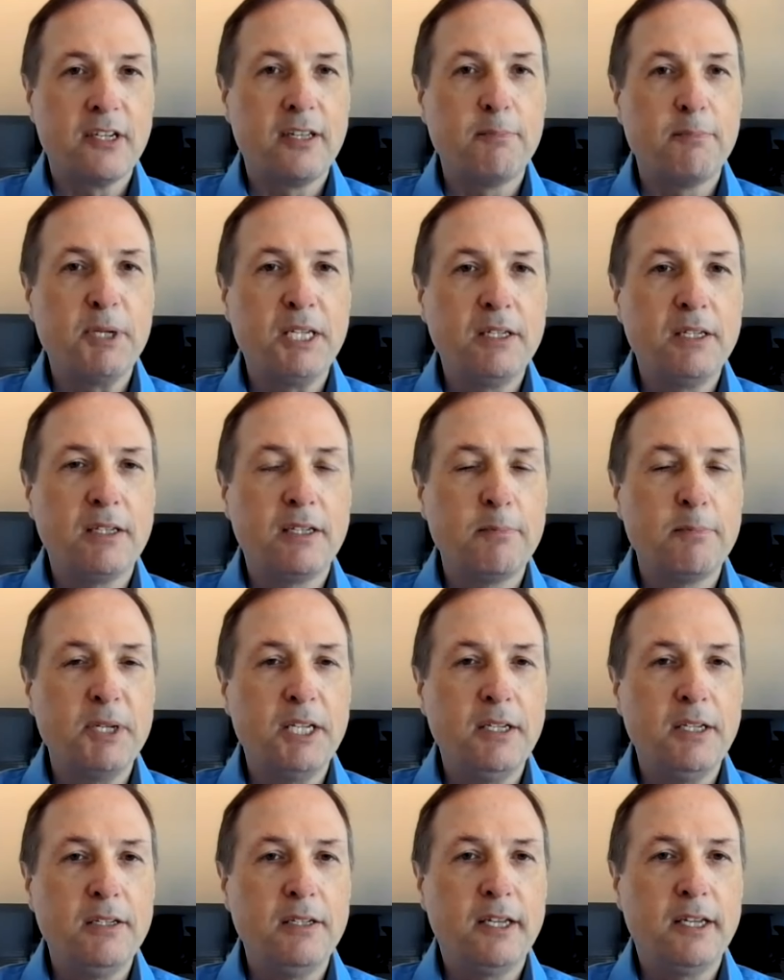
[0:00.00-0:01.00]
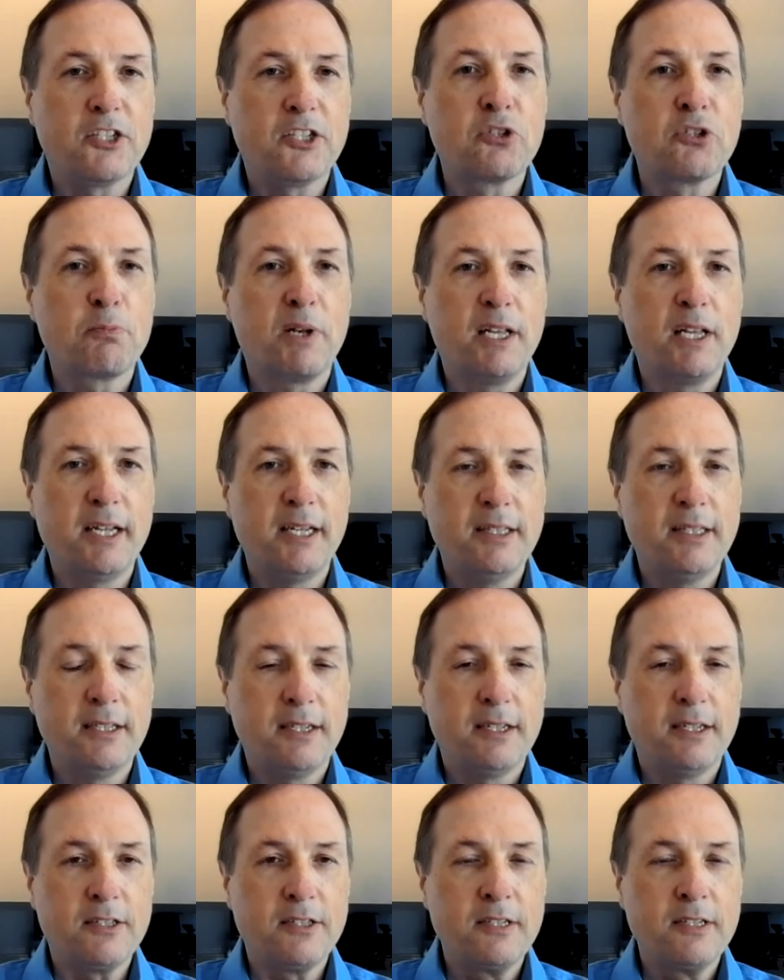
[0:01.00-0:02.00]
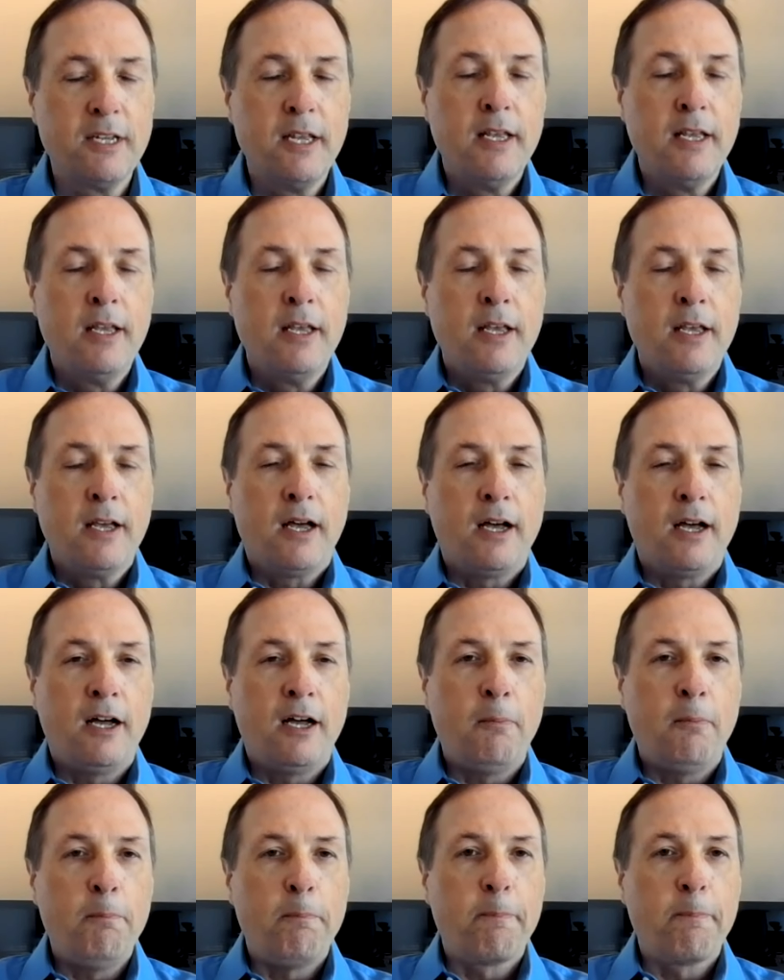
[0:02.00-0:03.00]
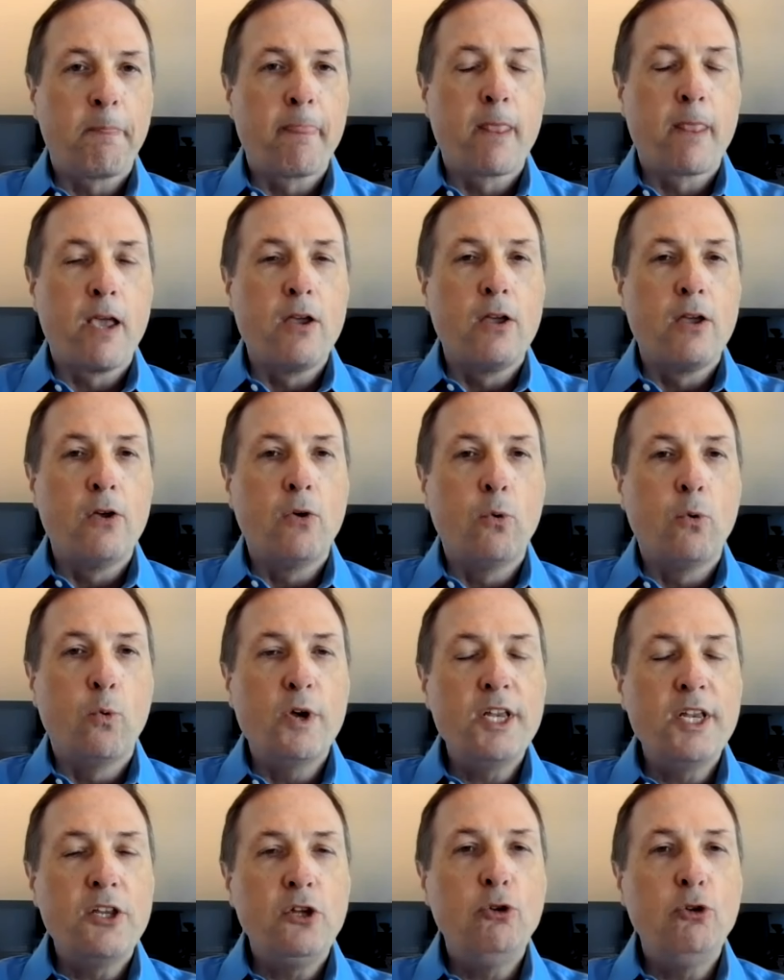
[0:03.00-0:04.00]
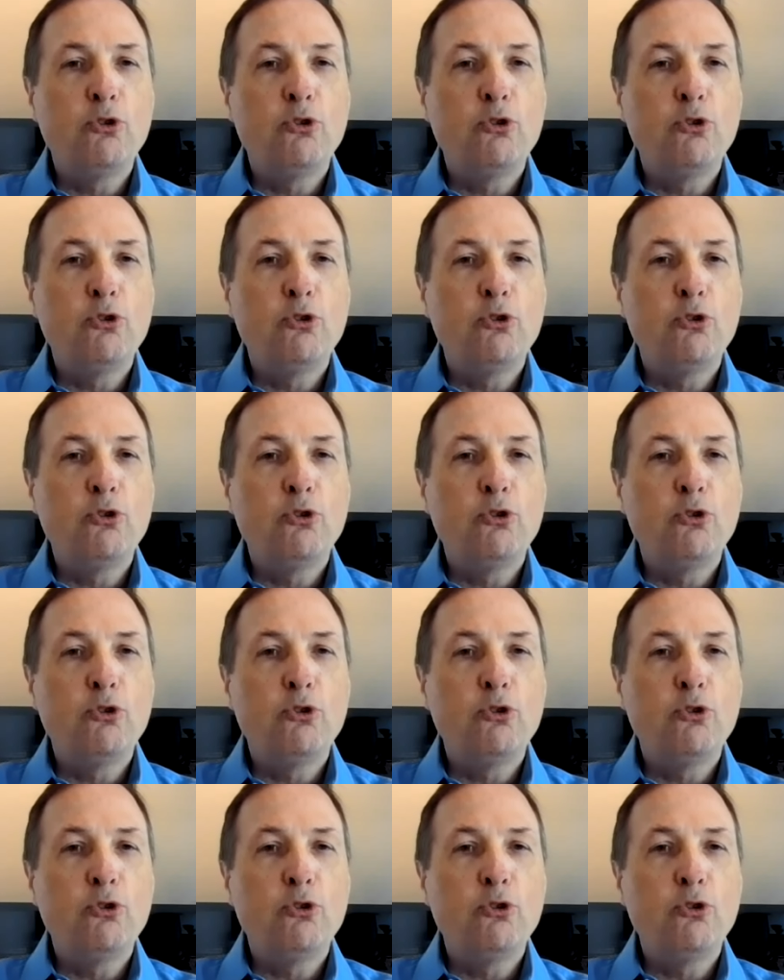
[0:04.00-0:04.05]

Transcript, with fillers: And let me explain this. When